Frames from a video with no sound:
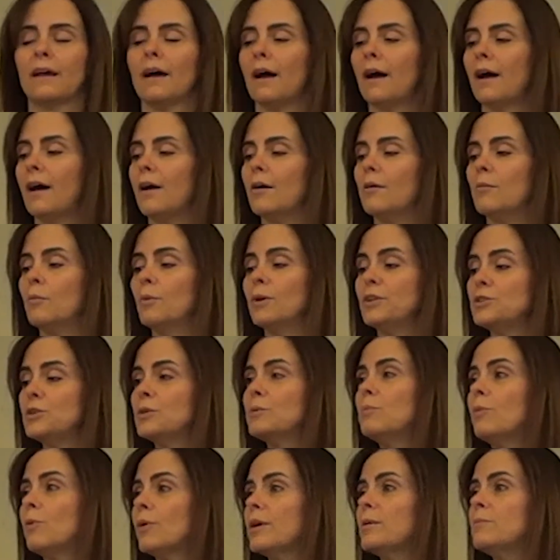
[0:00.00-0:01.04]
Um, we do
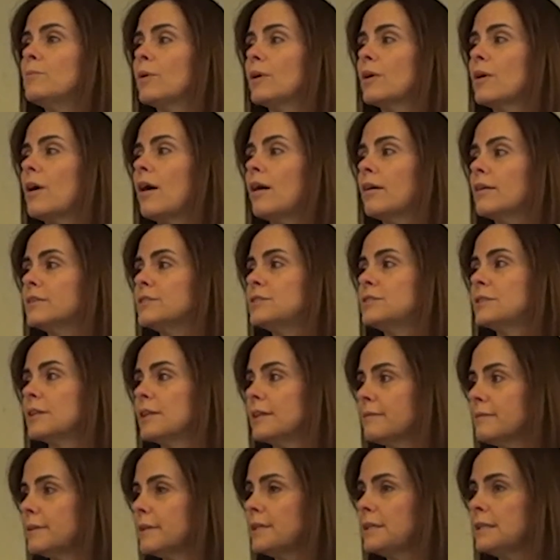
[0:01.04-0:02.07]
more and more college
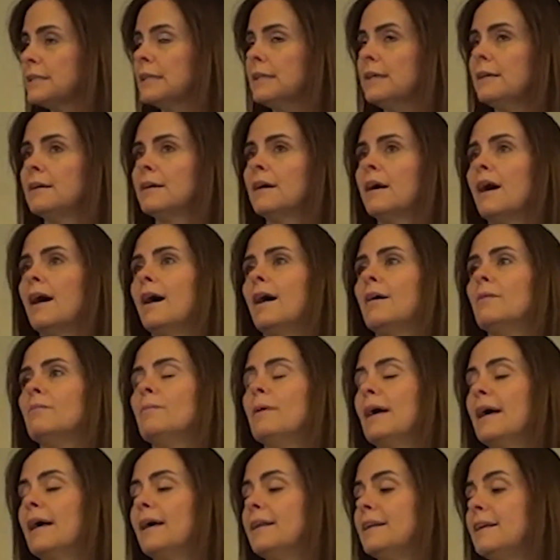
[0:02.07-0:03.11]
delivered um,
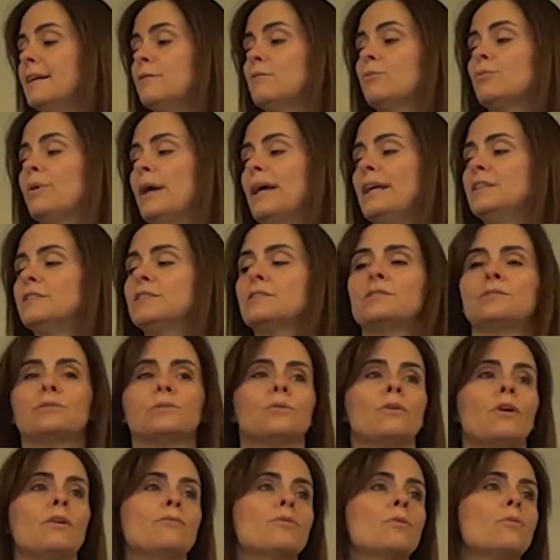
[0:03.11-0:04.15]
and it ranges
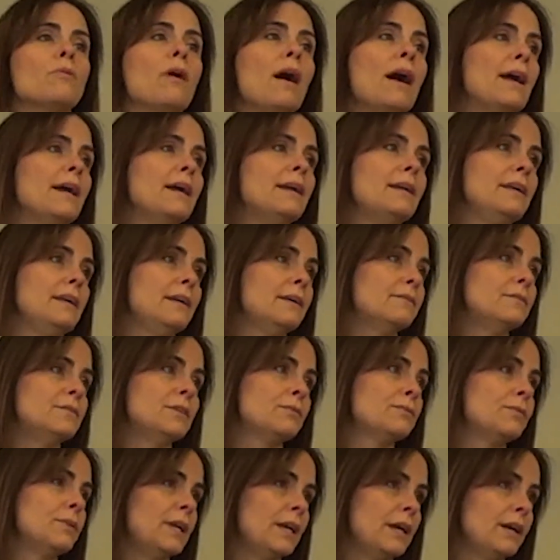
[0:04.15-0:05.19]
through a variety of
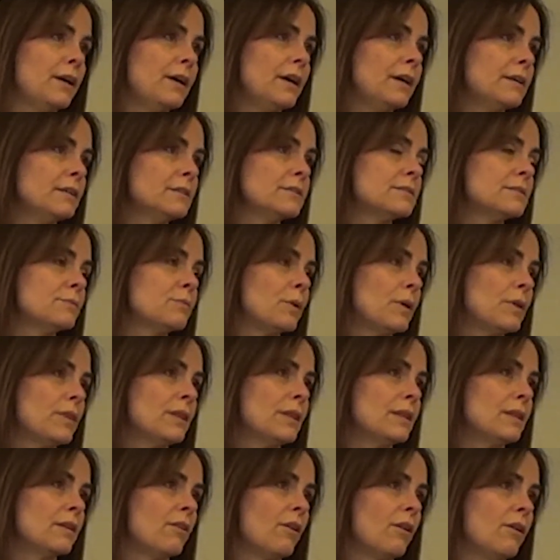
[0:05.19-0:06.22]
different areas
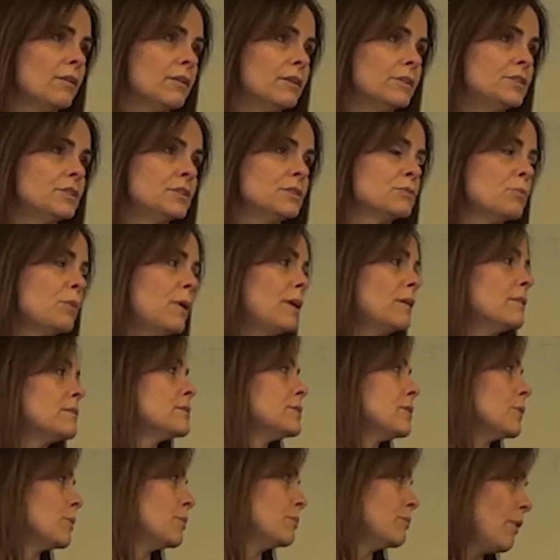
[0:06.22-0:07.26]
within the college as well.
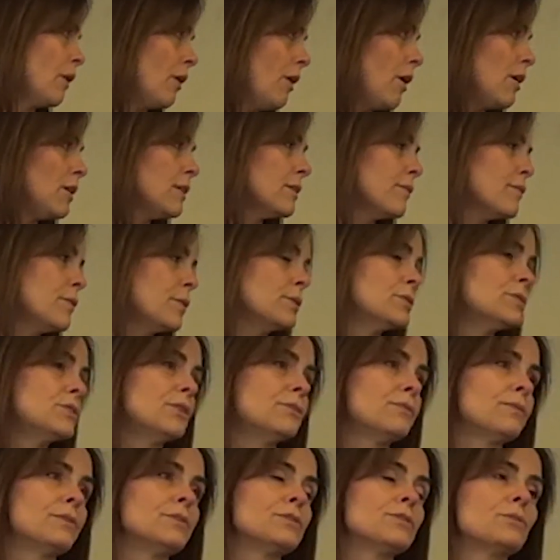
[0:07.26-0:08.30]
So all of those
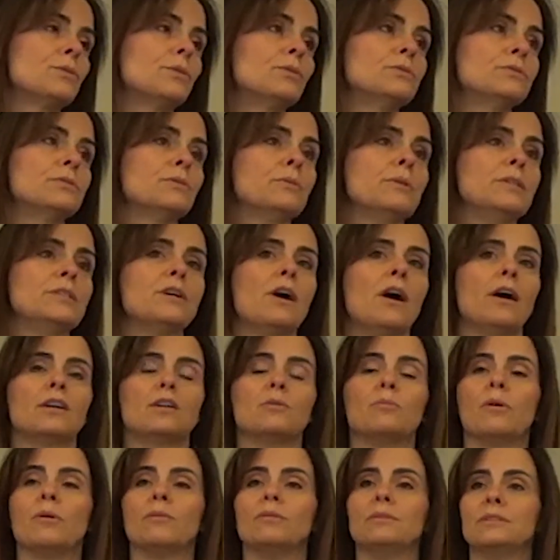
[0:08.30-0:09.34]
different schools that we talked
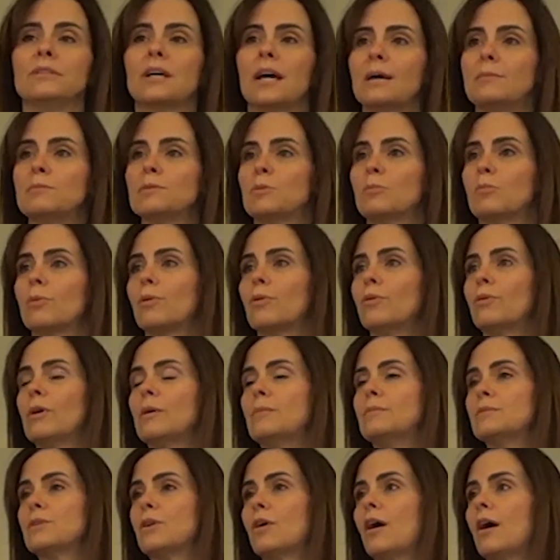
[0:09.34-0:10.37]
about and types of
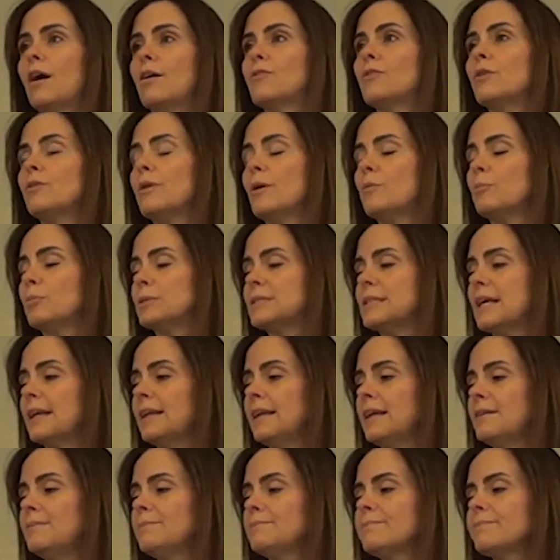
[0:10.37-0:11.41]
programs are often
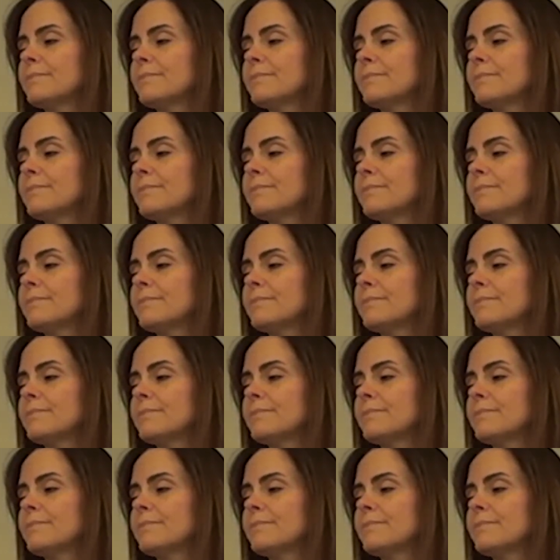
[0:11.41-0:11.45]
represented.